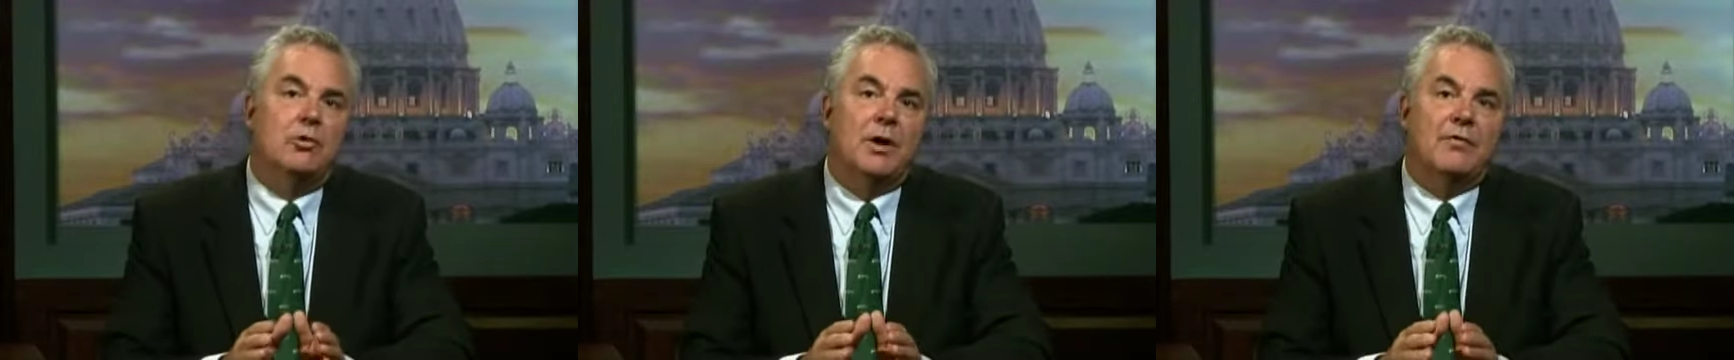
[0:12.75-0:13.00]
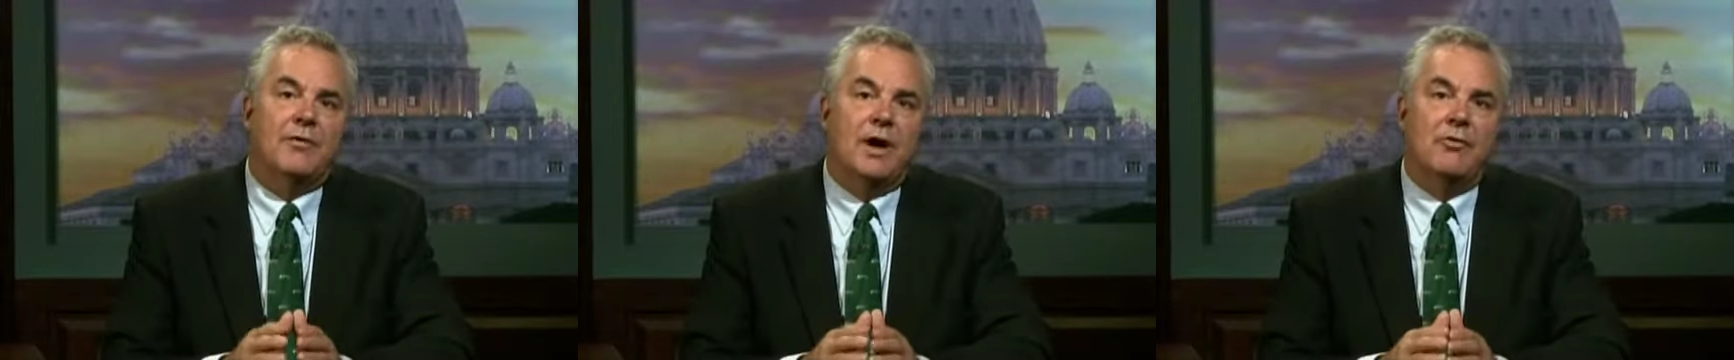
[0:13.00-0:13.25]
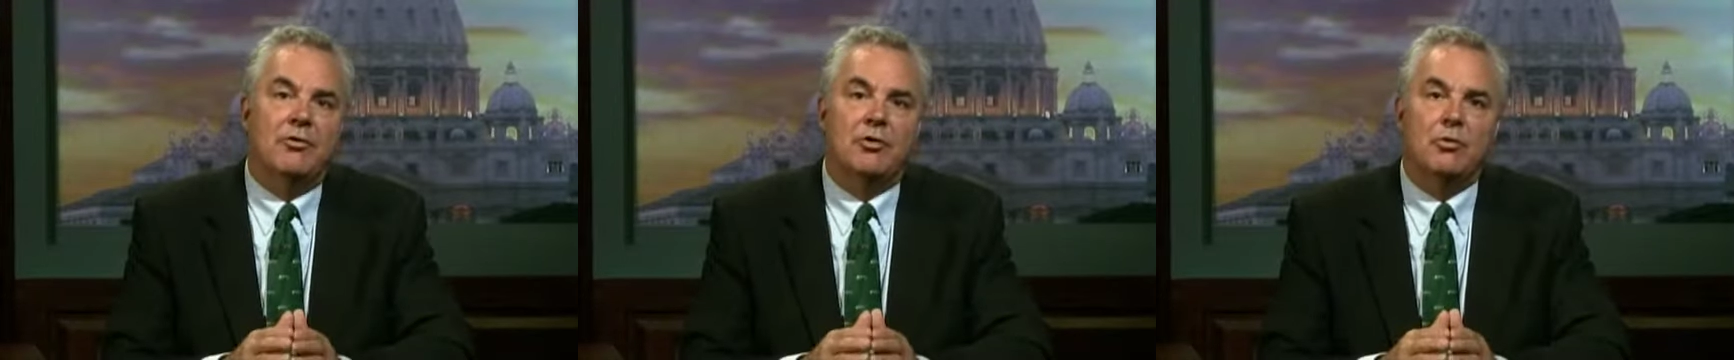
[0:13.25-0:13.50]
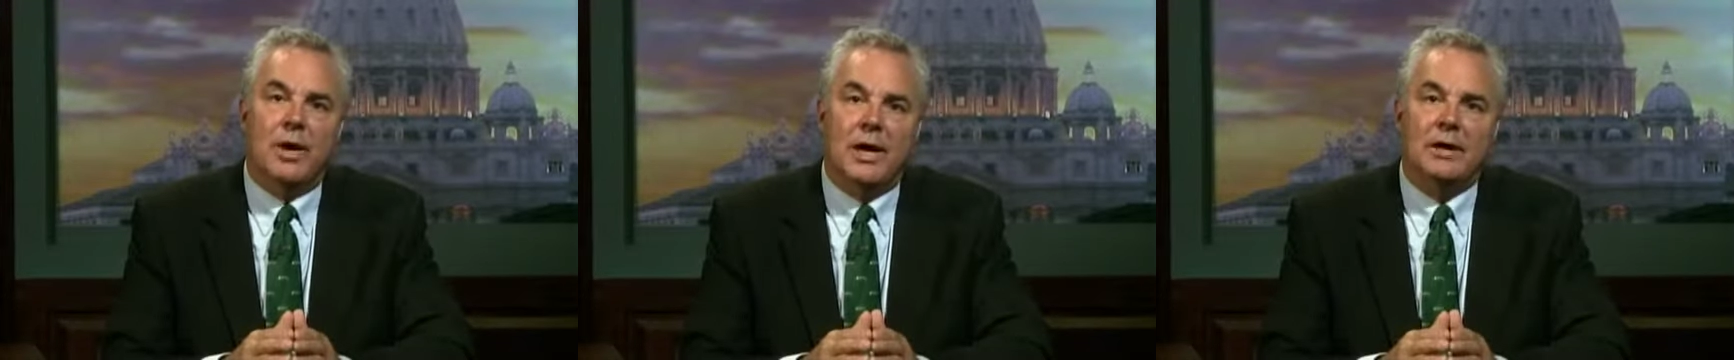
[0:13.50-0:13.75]
who have found
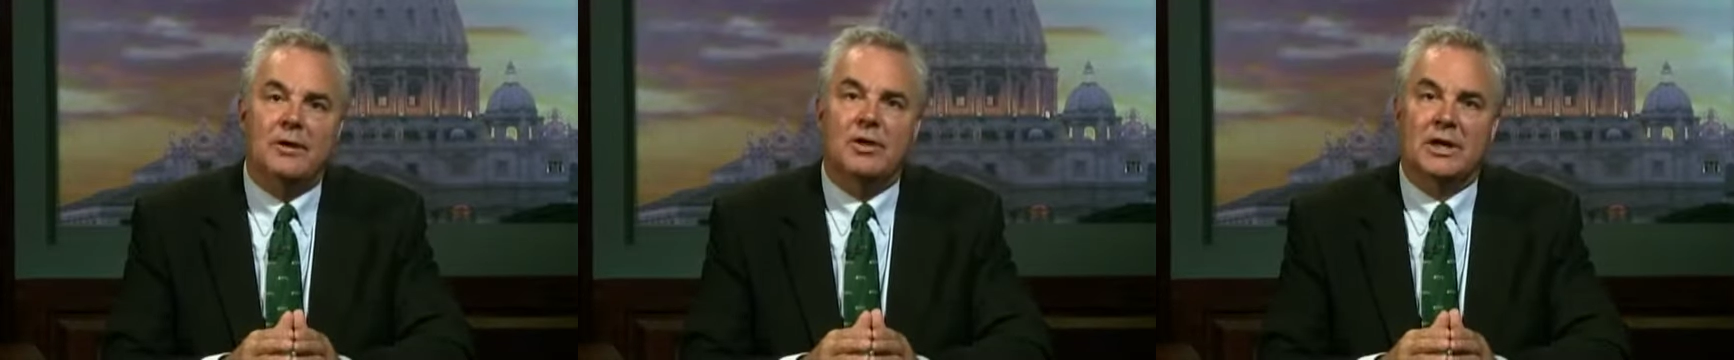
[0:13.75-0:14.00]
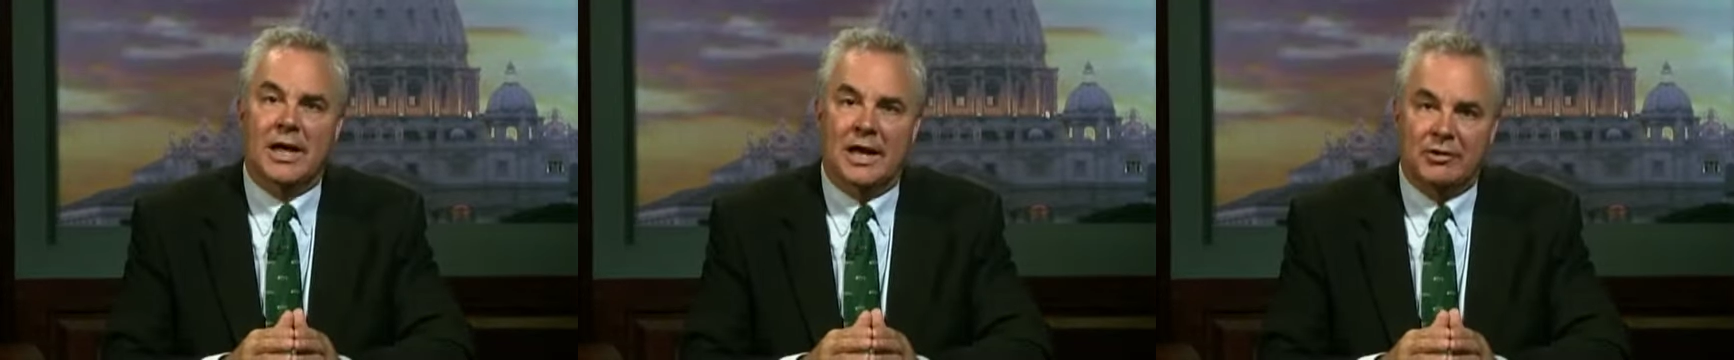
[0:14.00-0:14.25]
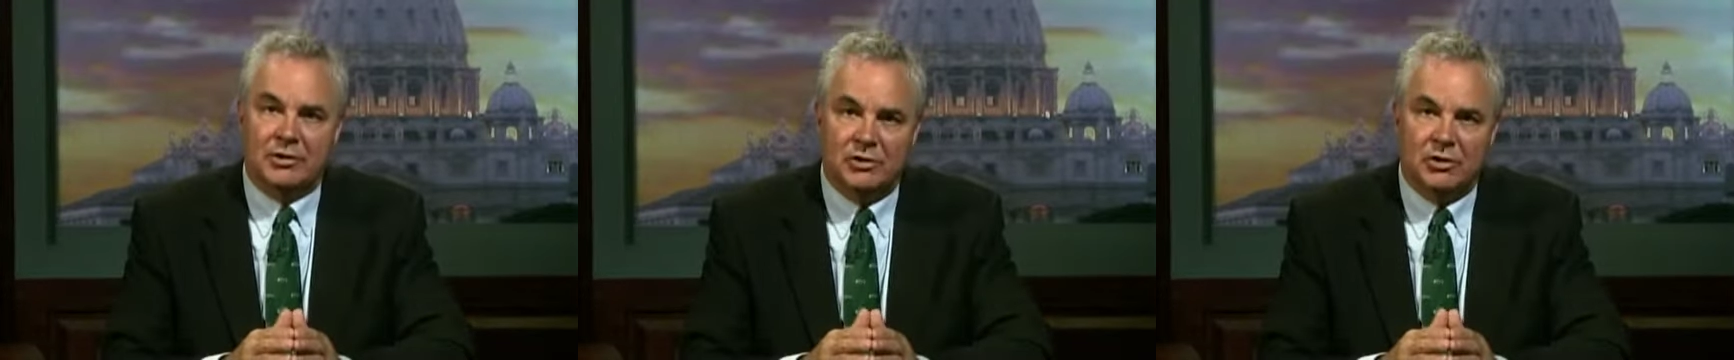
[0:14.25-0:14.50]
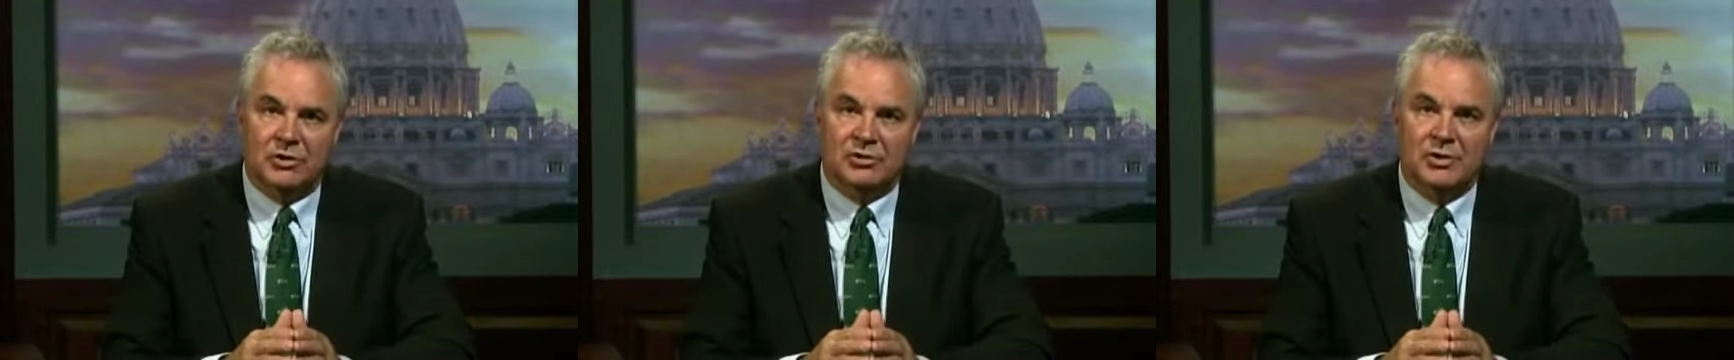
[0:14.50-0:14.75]
their way to the Catholic
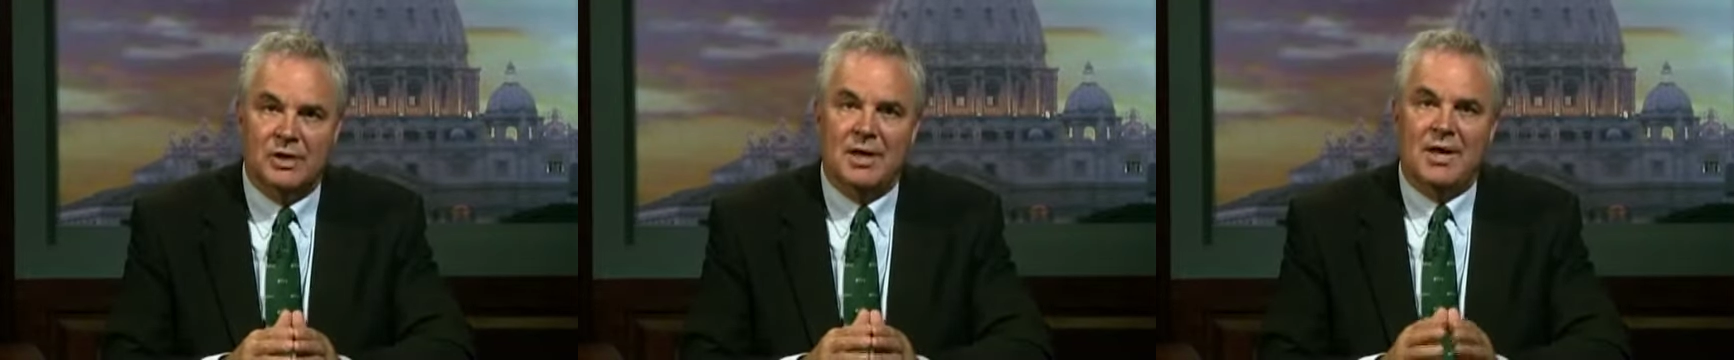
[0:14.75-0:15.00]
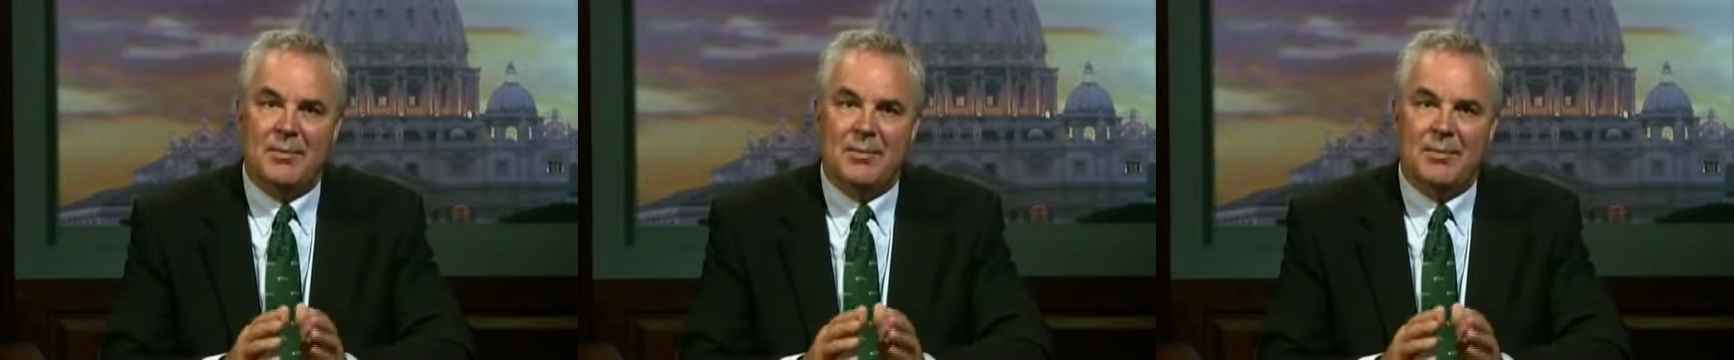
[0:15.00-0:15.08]
Church.